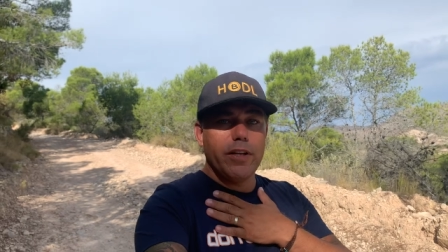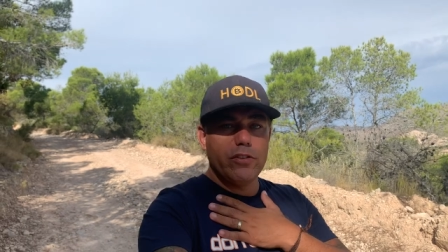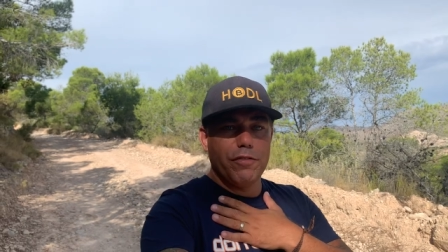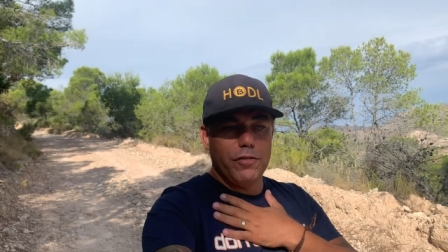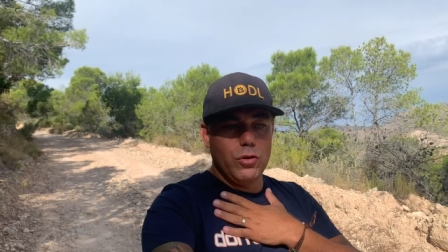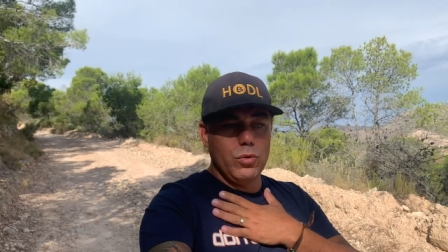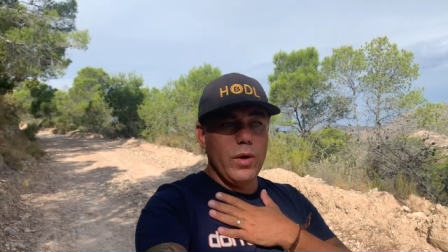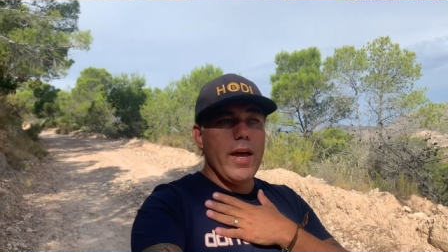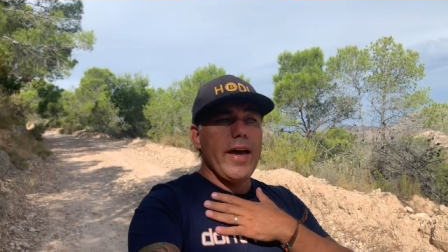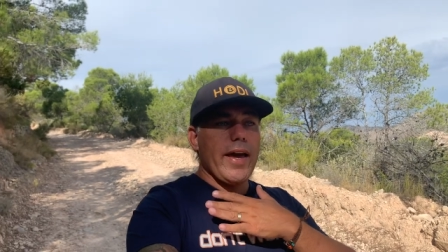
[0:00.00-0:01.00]
is a flu
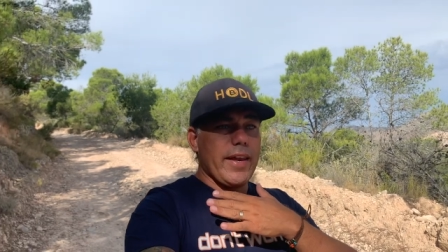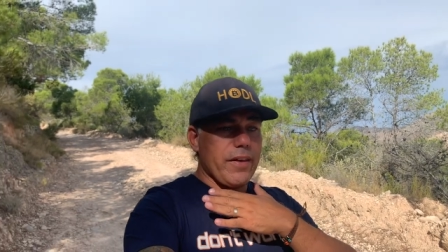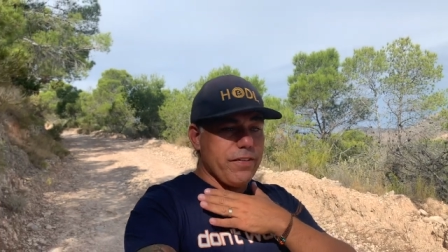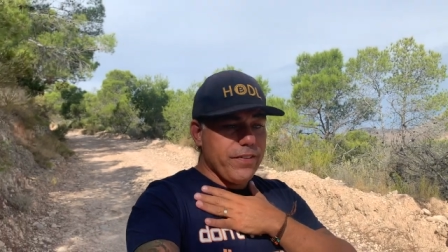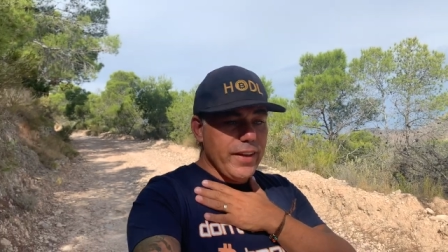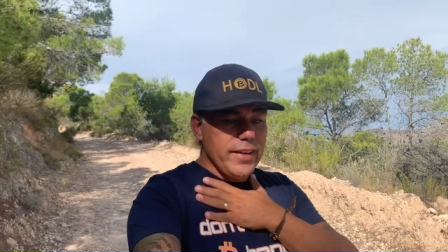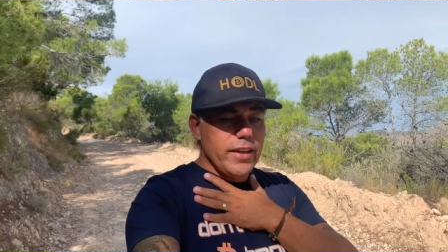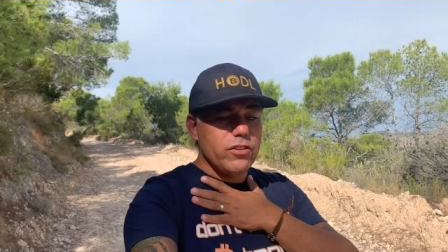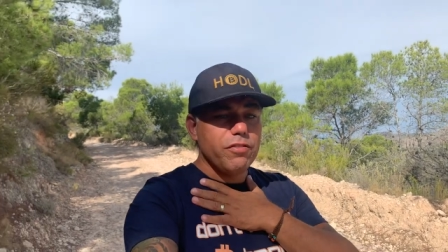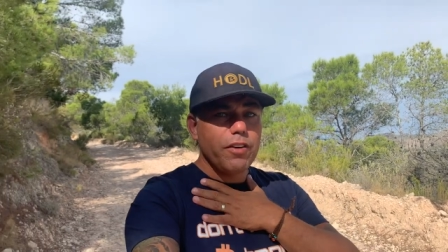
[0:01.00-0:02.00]
and I think
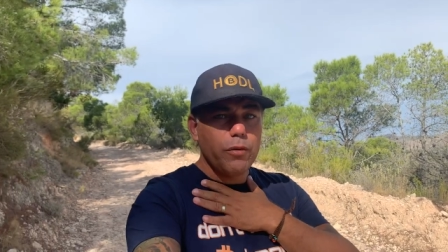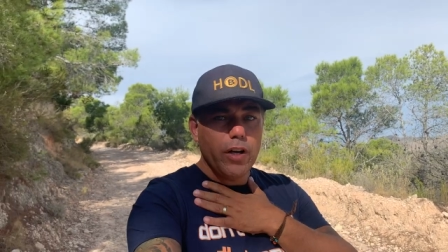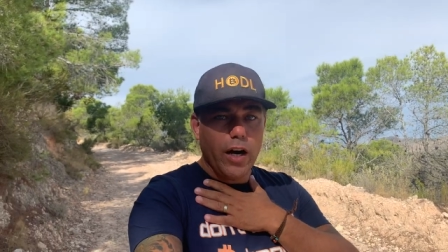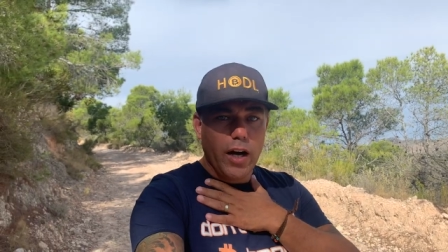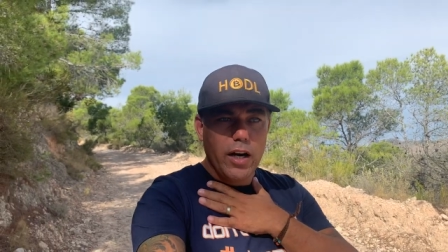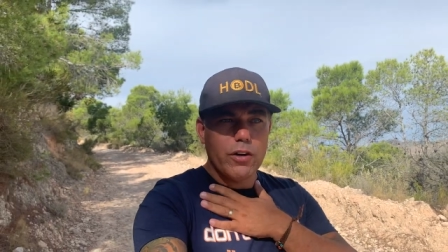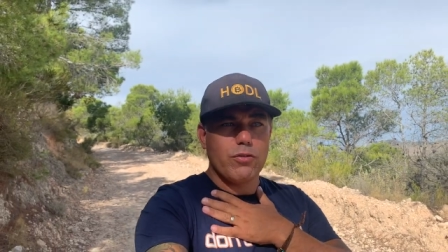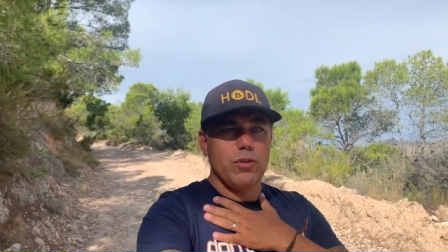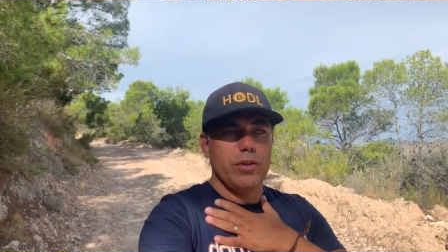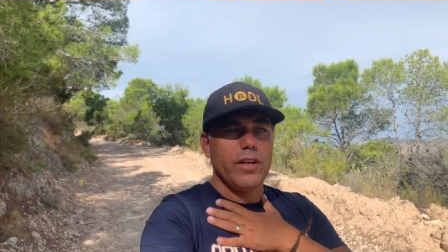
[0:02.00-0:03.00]
it's a very harsh
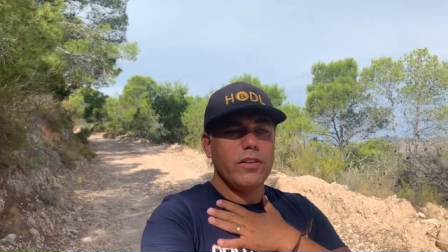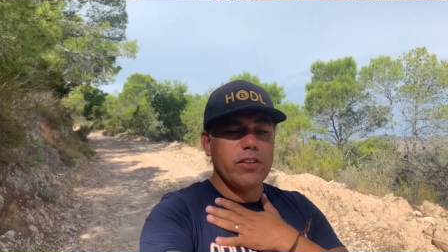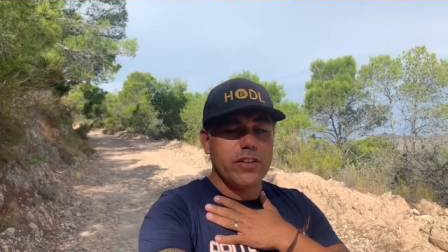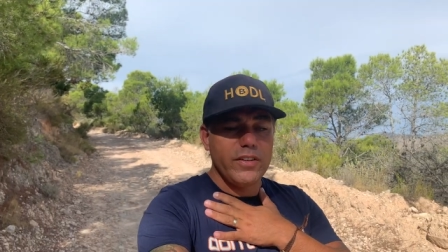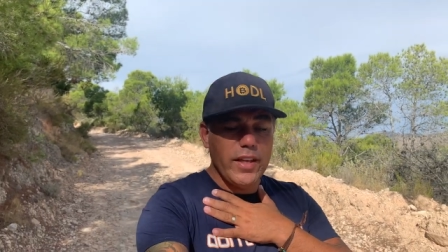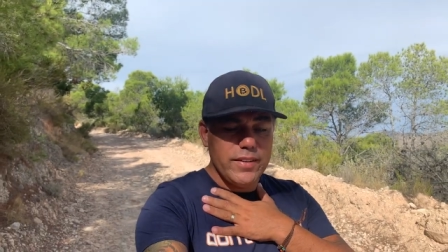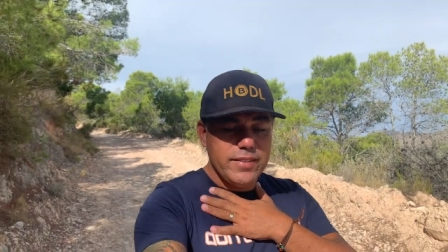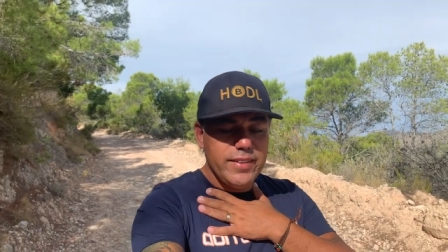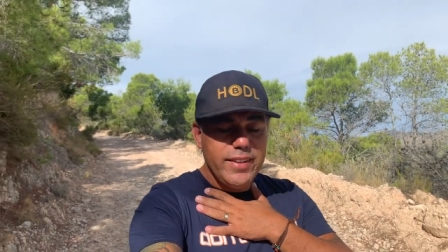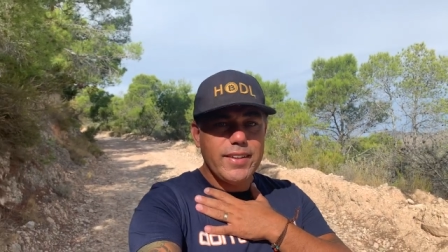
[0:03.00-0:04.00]
flu. It is
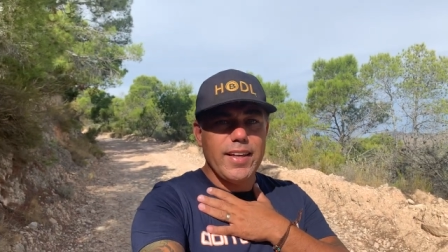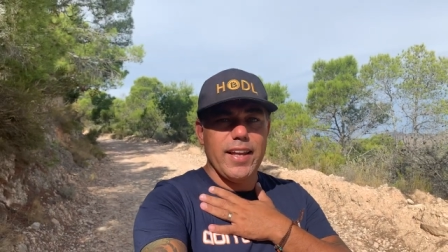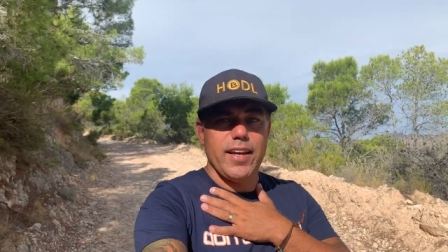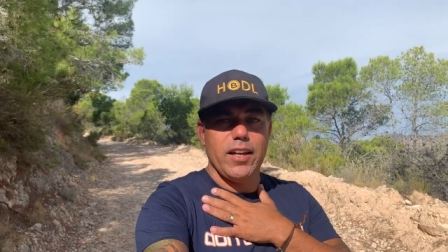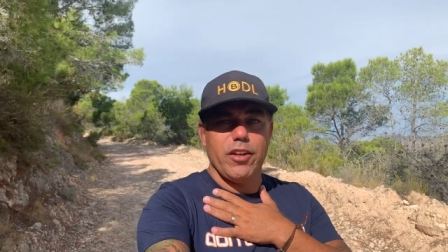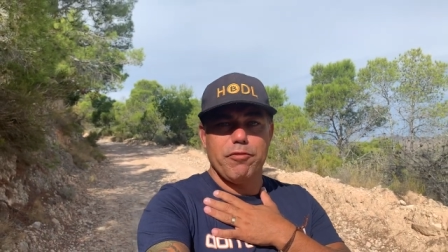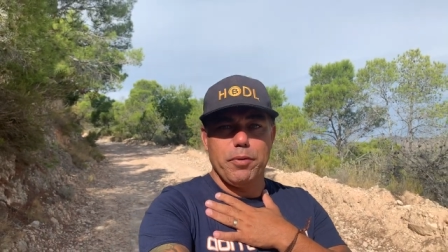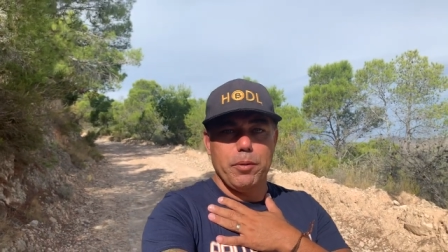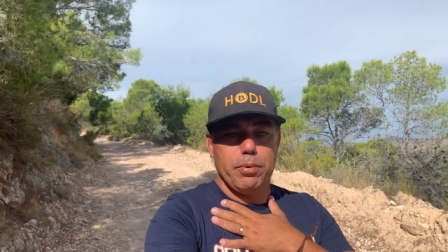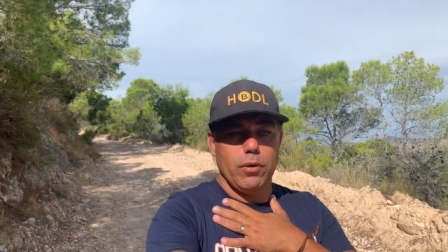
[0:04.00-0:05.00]
indeed killing a lot of
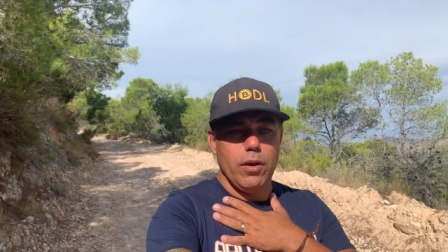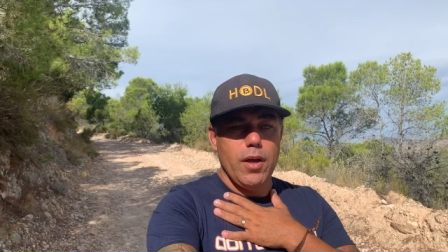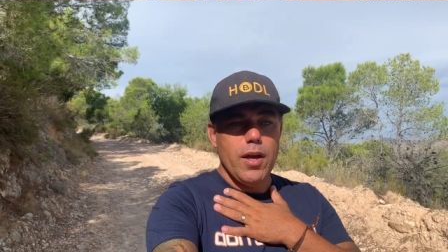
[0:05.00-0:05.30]
people.